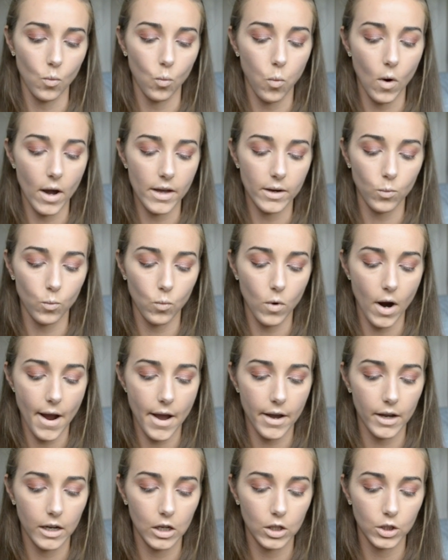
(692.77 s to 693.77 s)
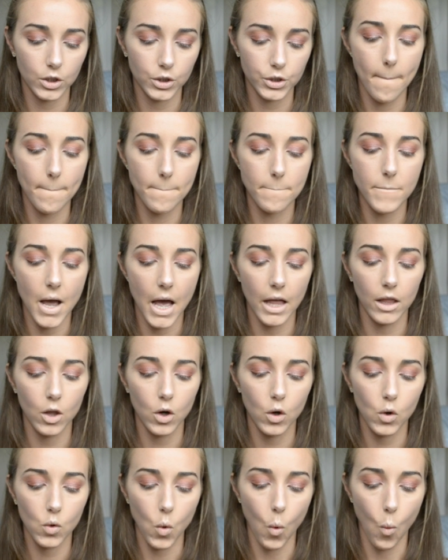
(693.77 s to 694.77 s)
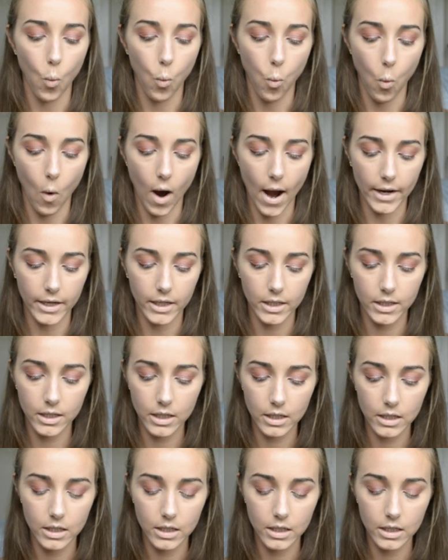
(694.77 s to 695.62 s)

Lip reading: Wet n Wild Mellow Wine.